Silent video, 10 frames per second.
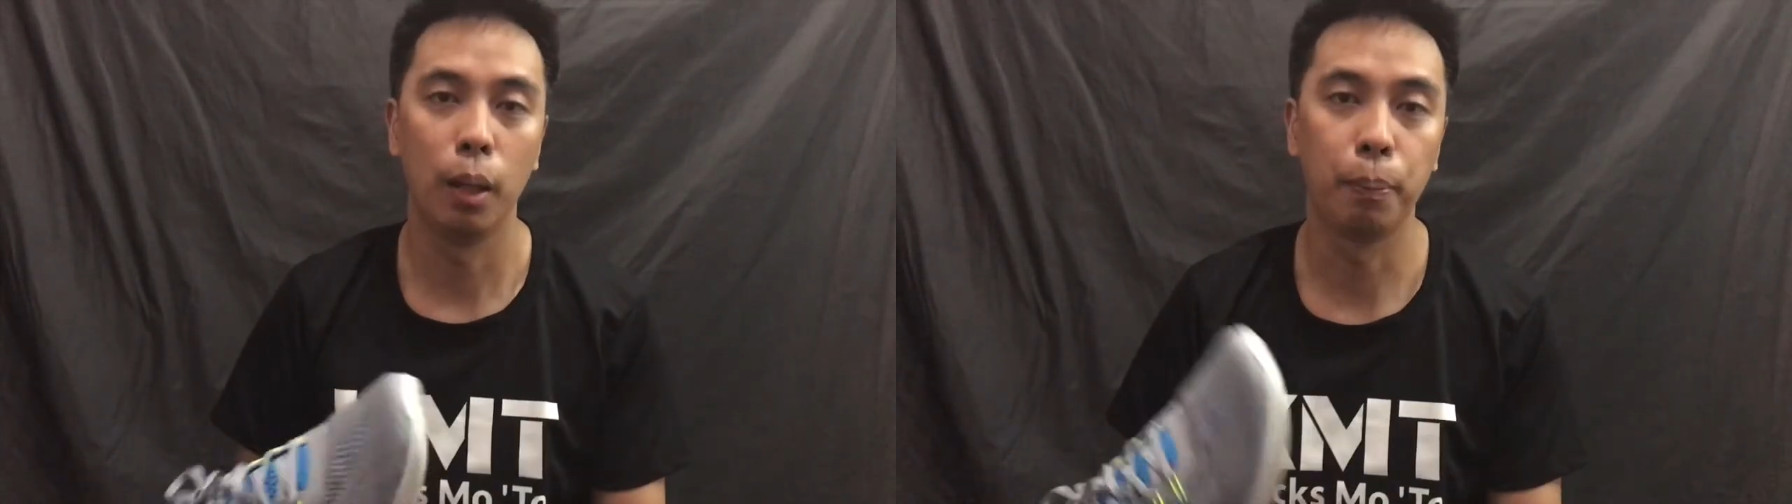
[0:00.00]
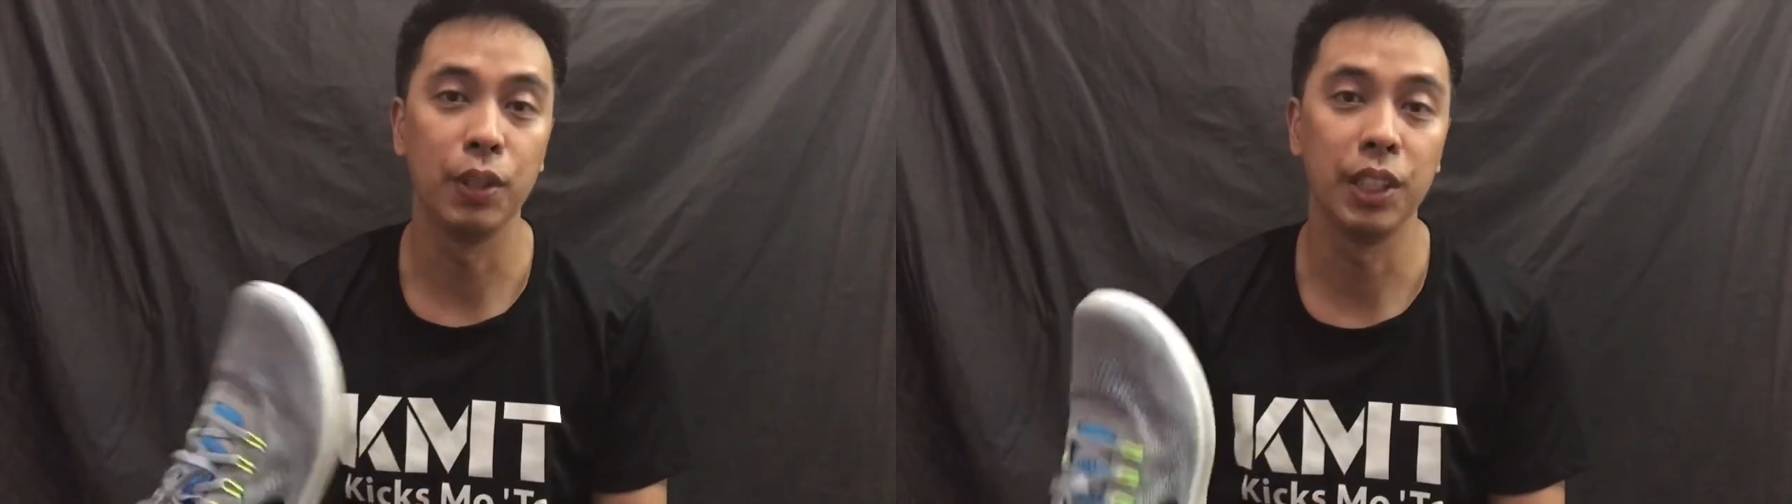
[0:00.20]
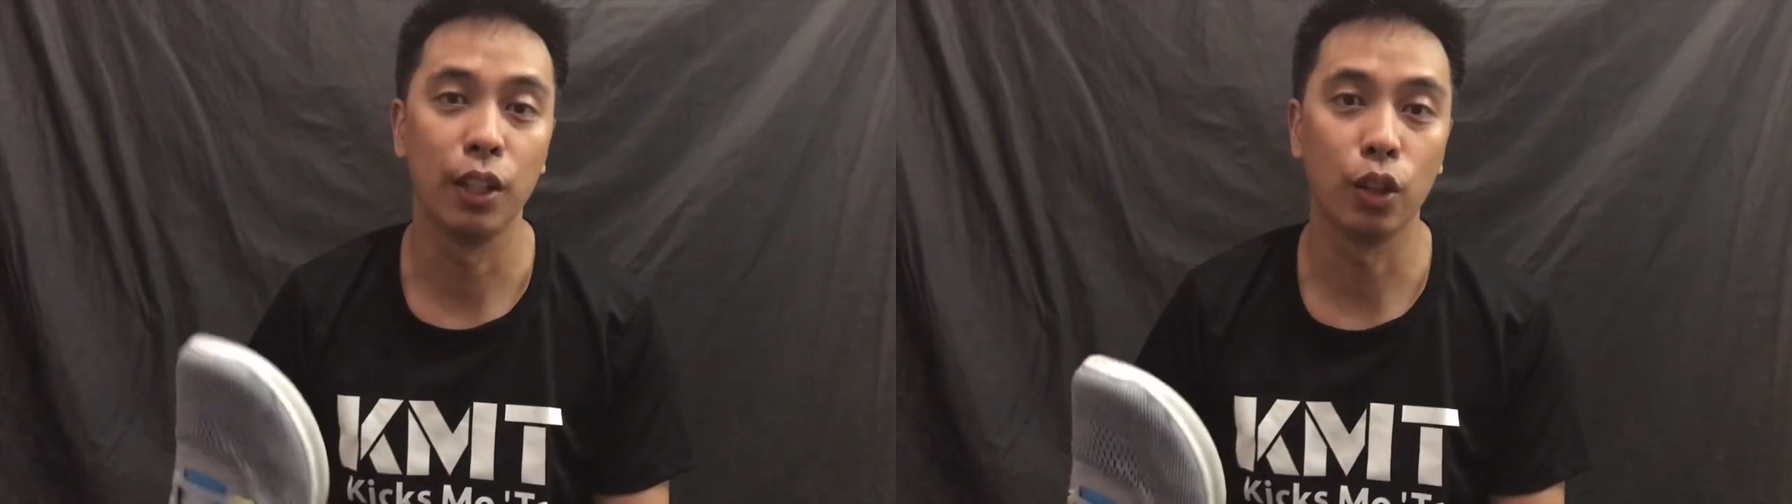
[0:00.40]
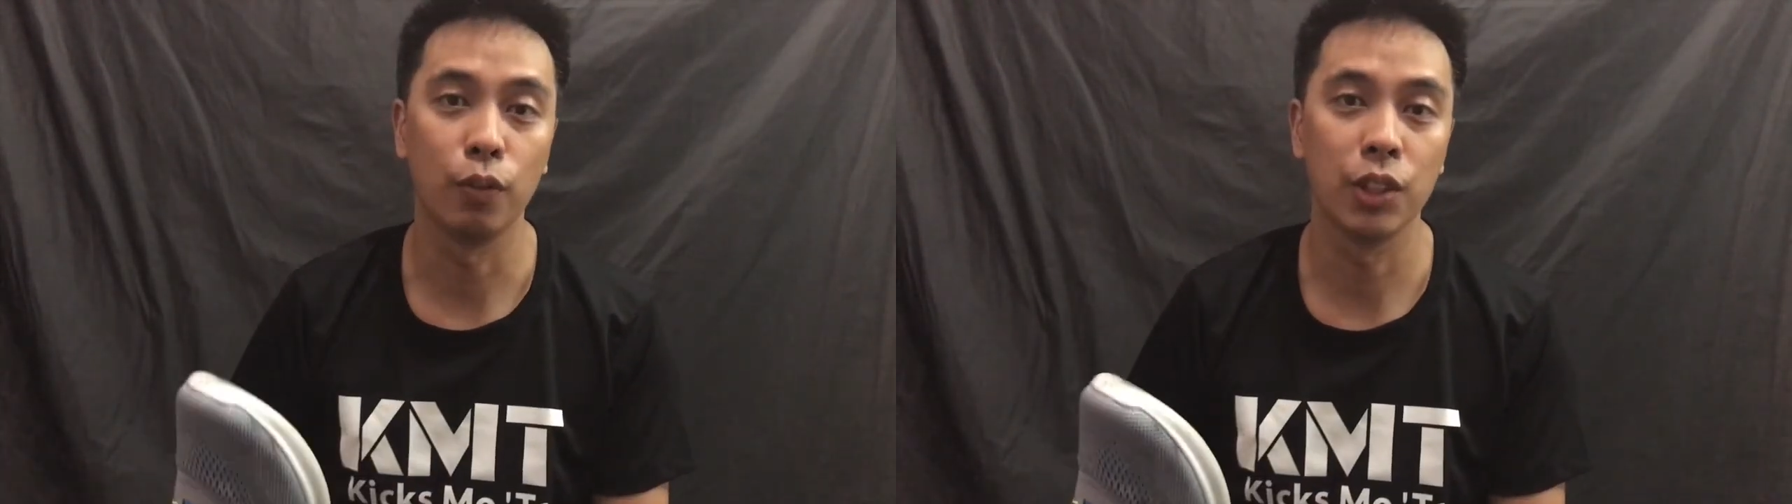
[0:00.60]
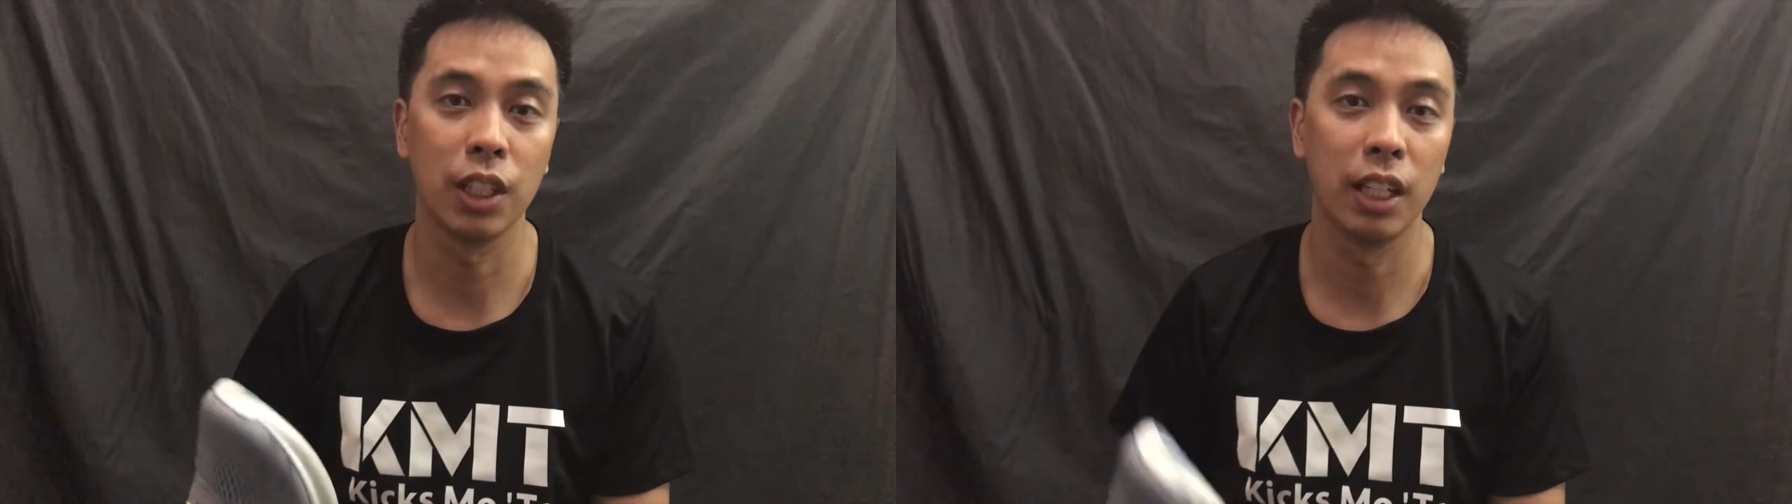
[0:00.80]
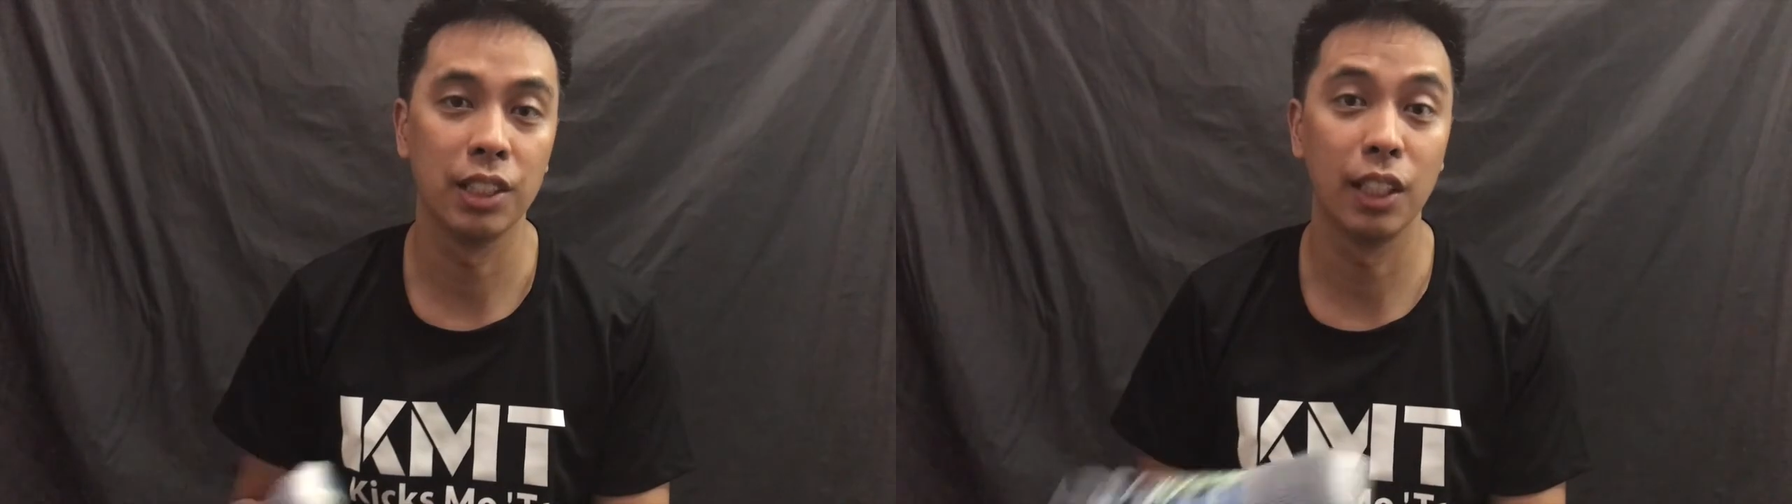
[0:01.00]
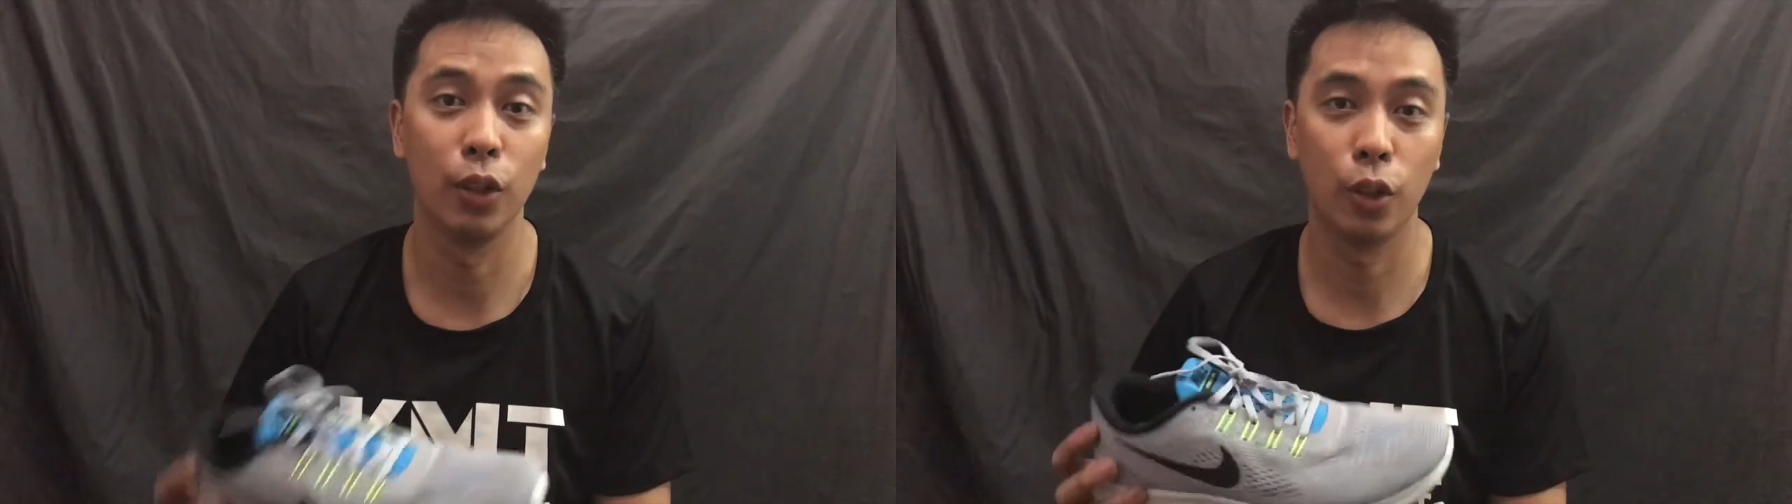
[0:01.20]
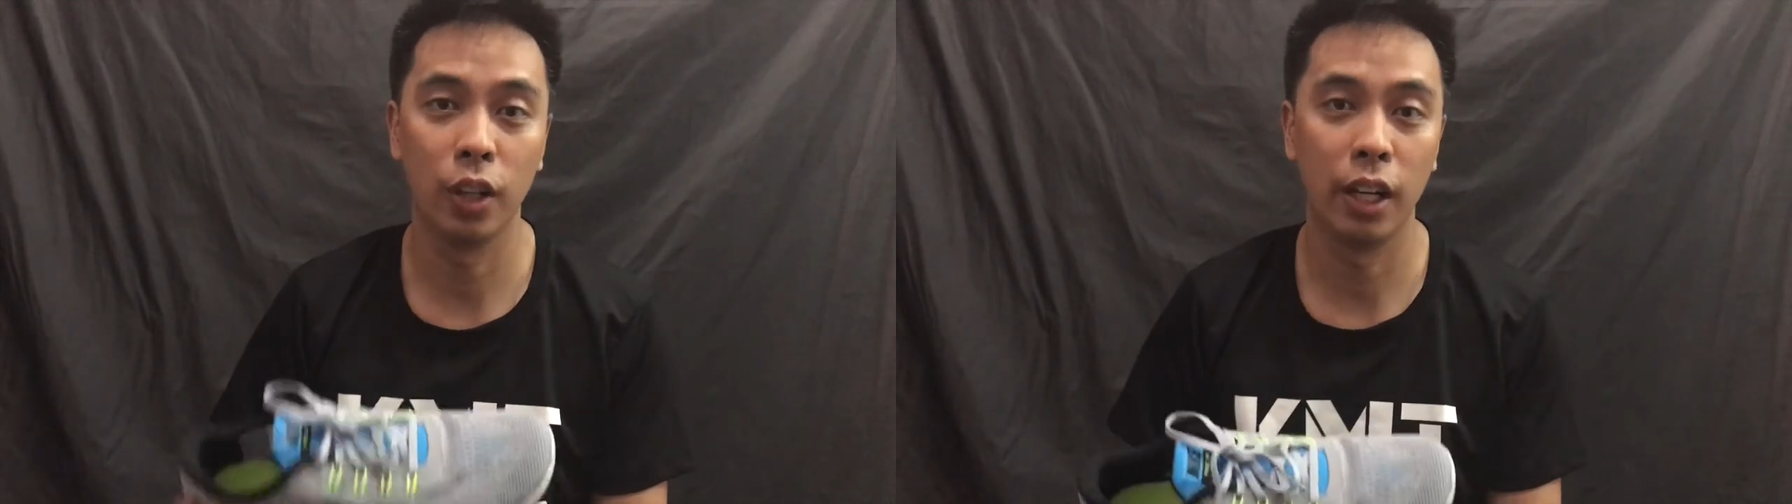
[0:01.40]
percent off sa
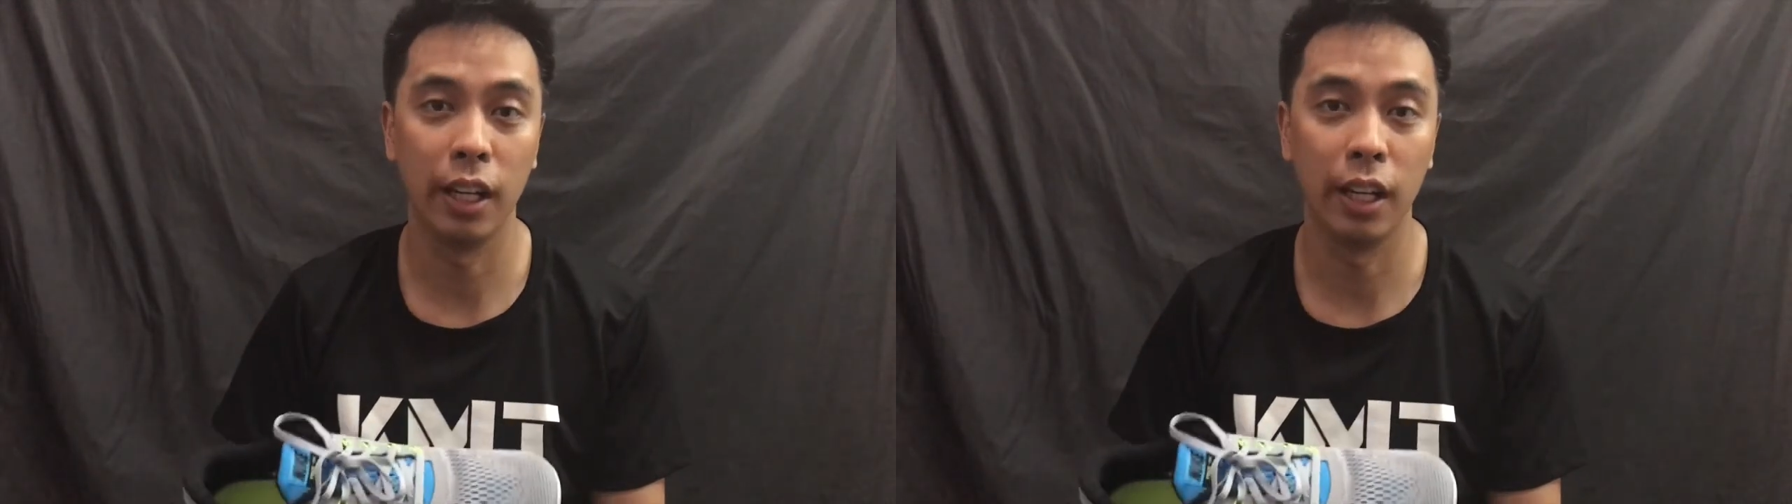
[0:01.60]
Zalora,